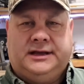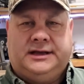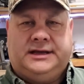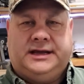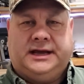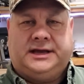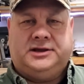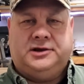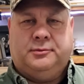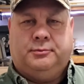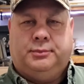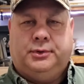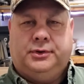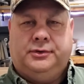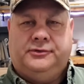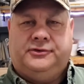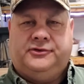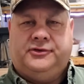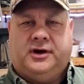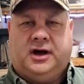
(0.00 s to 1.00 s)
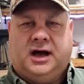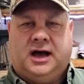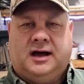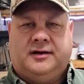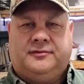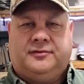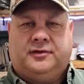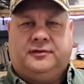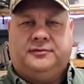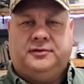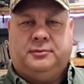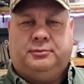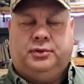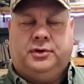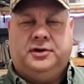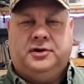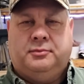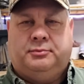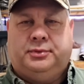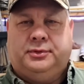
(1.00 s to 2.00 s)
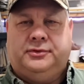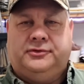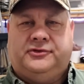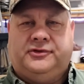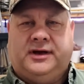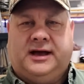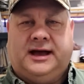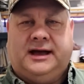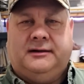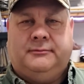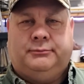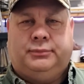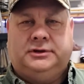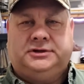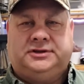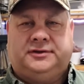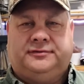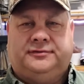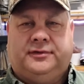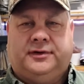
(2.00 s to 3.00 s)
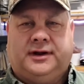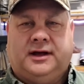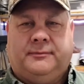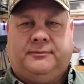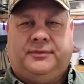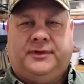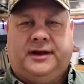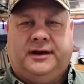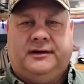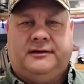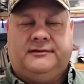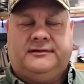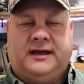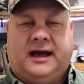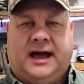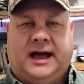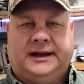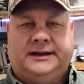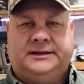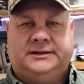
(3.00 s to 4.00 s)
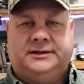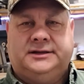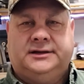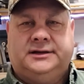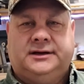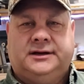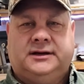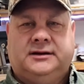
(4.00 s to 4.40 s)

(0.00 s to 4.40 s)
kick your boots off, or if you're putting your boots on, put your foot up there and tie your